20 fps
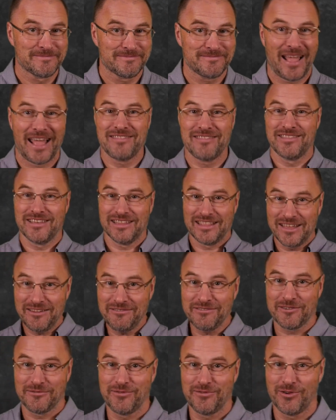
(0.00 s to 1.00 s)
and
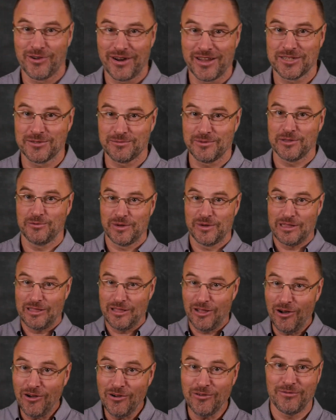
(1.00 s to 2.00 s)
deliver for us what we
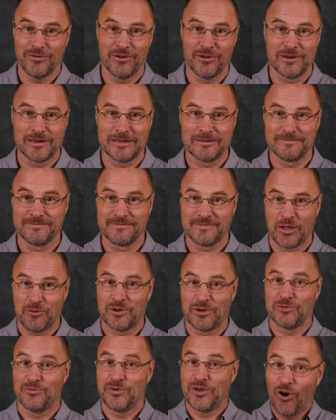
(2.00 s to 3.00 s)
long for,
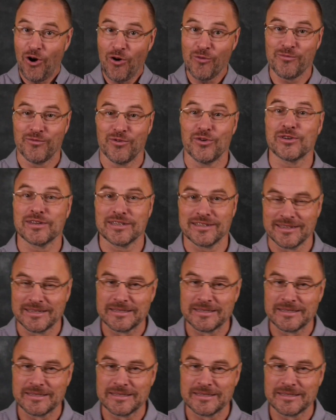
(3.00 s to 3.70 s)
what we hope for.